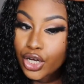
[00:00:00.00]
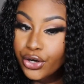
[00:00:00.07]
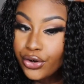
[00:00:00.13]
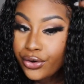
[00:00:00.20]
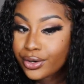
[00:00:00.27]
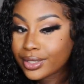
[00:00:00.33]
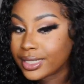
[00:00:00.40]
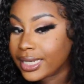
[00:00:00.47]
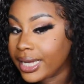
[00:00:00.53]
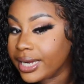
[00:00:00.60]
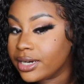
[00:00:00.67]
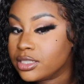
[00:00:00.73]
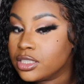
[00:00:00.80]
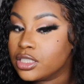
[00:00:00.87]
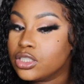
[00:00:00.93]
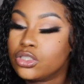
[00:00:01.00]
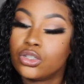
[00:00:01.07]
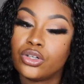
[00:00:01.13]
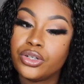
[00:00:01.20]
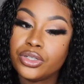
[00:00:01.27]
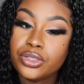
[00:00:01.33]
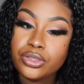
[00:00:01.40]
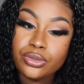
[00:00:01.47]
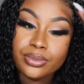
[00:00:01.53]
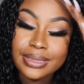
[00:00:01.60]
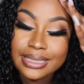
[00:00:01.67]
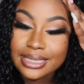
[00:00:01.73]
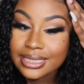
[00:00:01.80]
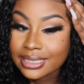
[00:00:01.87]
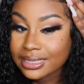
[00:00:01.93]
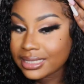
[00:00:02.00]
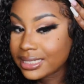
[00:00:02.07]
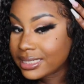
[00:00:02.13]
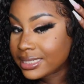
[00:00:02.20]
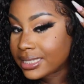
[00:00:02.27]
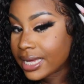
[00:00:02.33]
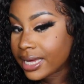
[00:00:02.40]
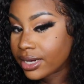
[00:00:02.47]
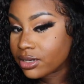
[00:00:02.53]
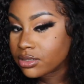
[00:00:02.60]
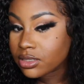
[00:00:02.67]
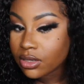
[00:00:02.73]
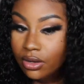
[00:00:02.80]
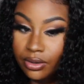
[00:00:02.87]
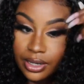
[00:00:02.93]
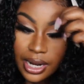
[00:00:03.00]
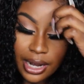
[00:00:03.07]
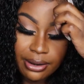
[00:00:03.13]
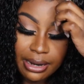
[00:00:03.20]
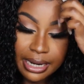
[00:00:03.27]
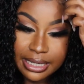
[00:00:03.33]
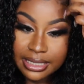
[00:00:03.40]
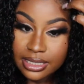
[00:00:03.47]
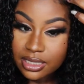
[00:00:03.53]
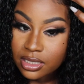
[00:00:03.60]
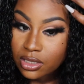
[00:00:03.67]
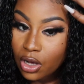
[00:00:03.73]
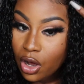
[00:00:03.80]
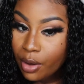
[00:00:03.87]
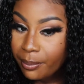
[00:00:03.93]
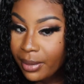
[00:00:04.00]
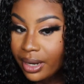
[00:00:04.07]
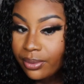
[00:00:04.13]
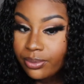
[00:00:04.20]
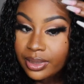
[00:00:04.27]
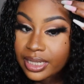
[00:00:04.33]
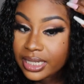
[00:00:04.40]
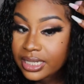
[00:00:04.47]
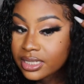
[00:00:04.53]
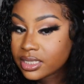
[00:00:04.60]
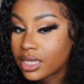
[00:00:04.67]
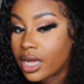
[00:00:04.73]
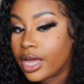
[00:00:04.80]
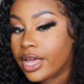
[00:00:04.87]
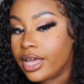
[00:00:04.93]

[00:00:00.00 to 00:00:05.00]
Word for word: curly hair tutorial with details on how i install my wigs